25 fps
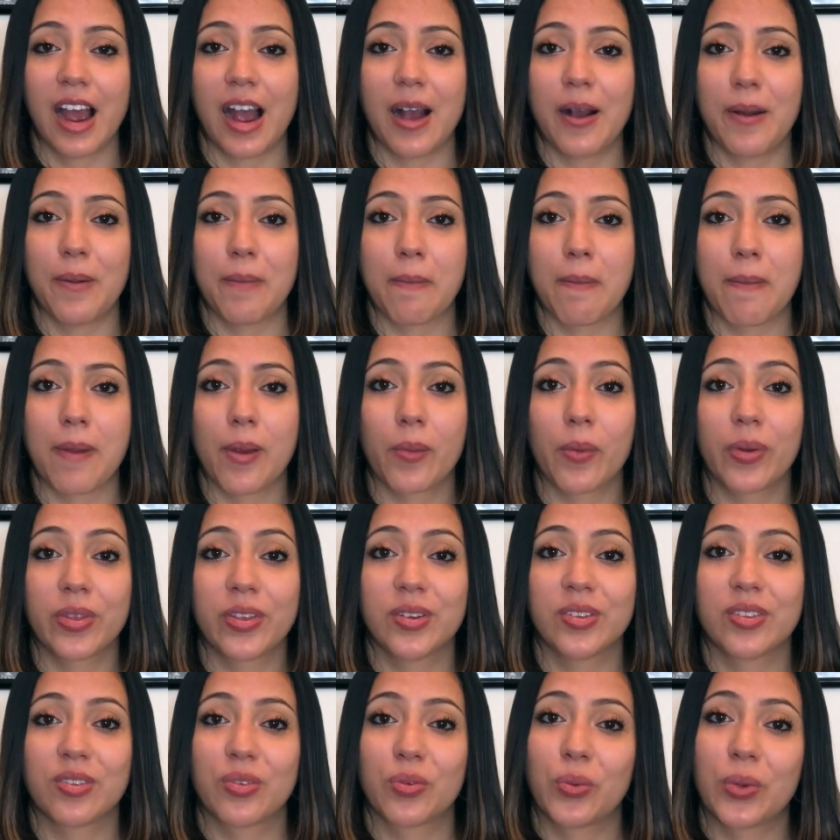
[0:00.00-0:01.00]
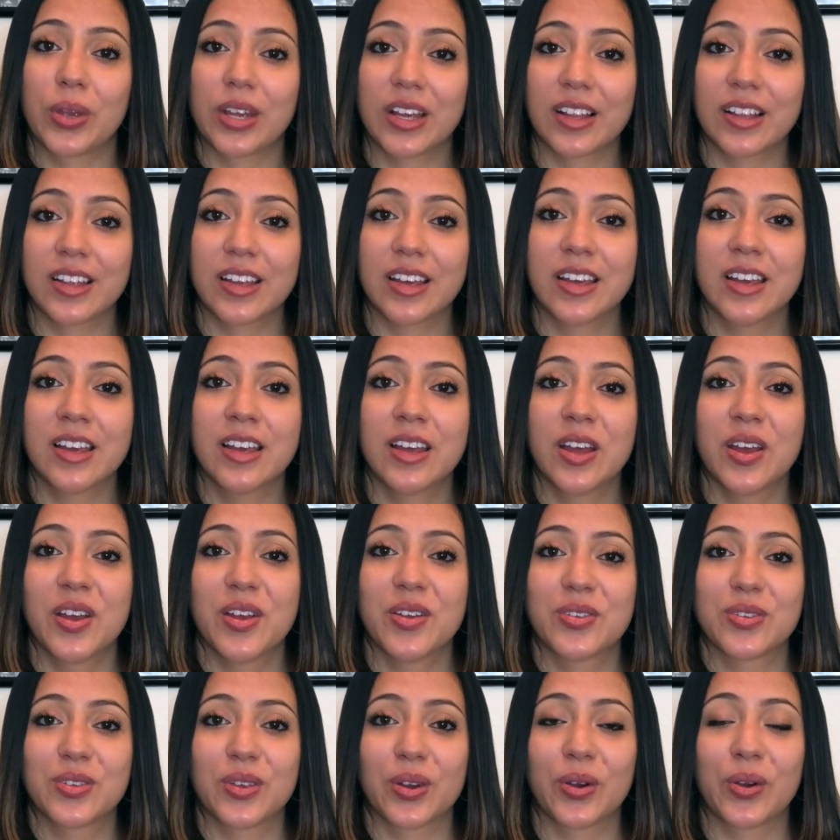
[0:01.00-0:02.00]
um, whether it's weekly.
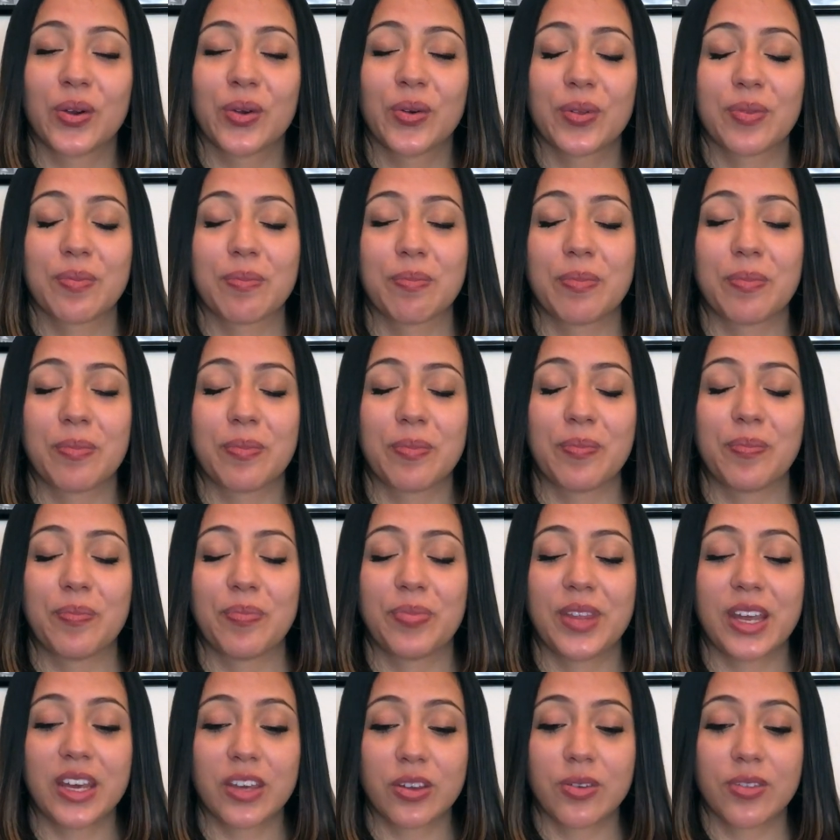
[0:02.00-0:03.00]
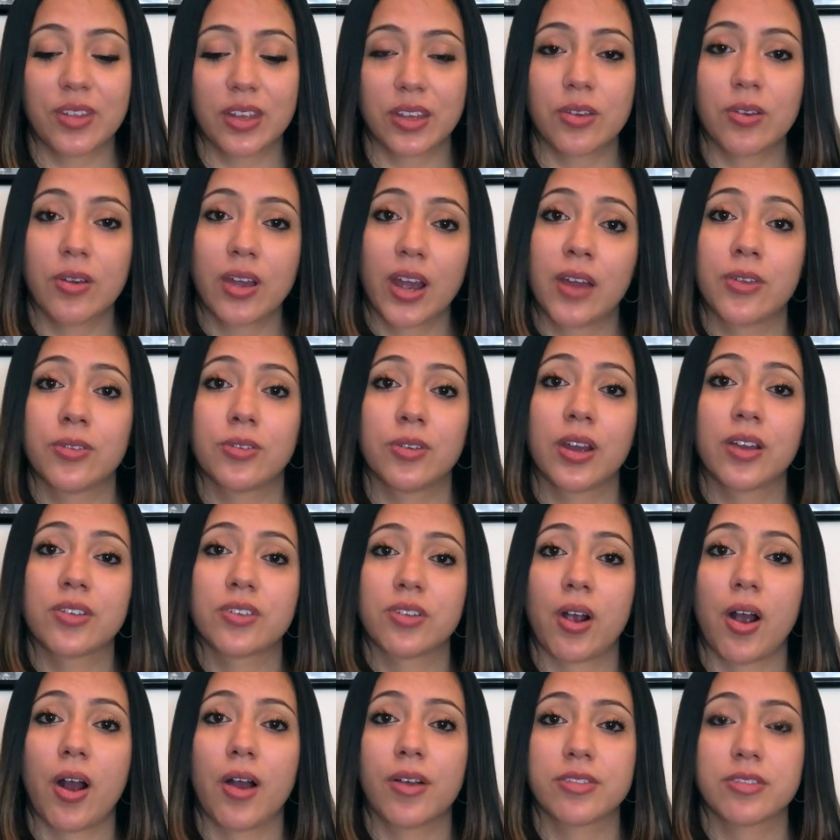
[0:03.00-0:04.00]
So thank you, thank you guys. You guys
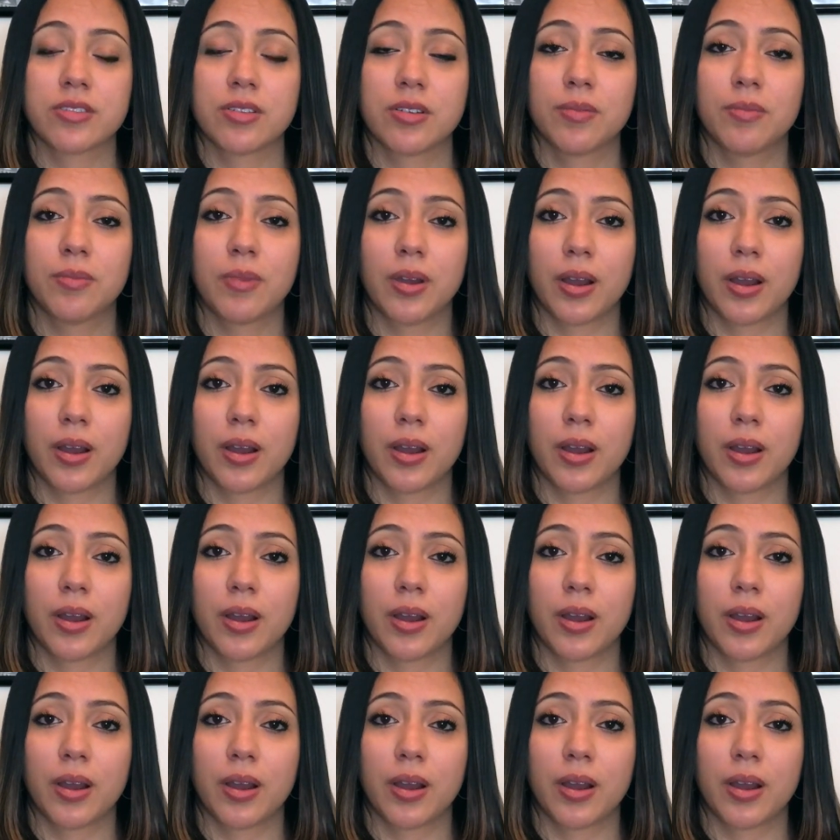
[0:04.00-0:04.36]
are awesome.